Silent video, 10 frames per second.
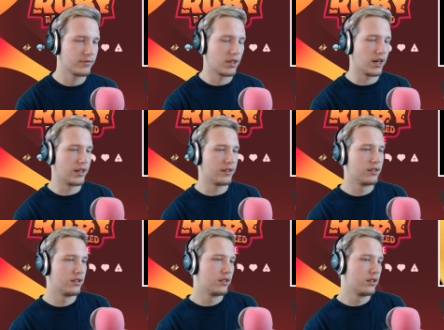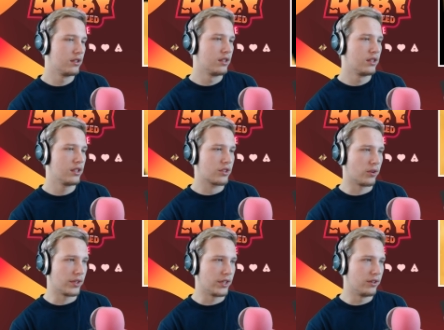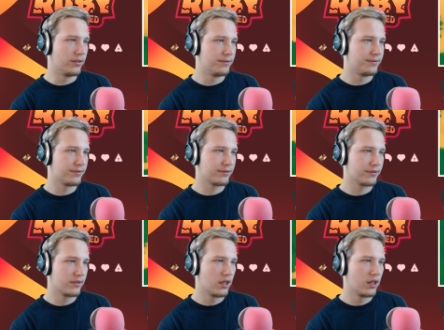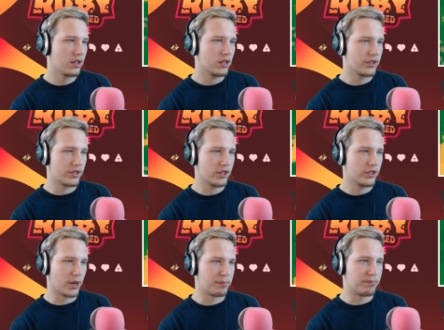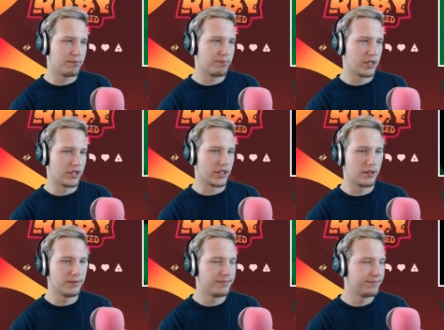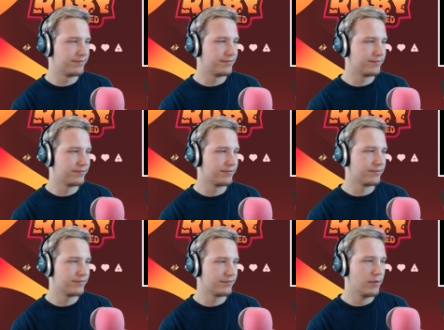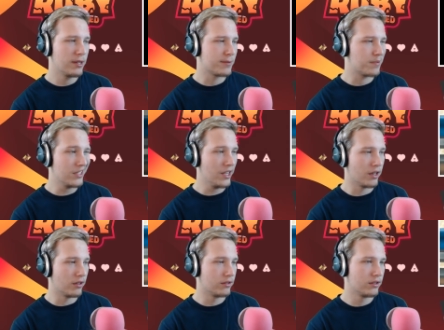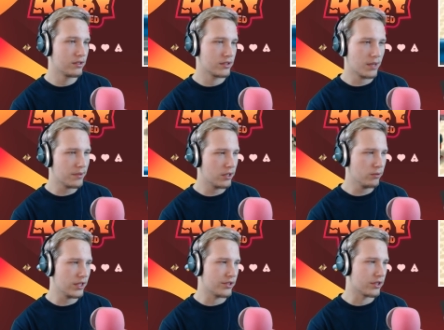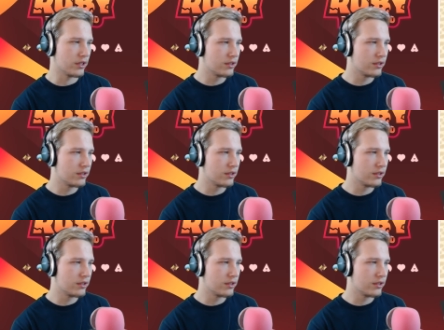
Alright. Let's go heal. Good job, Pidgey Hill. My name's Pidgey Hill, substitute teacher.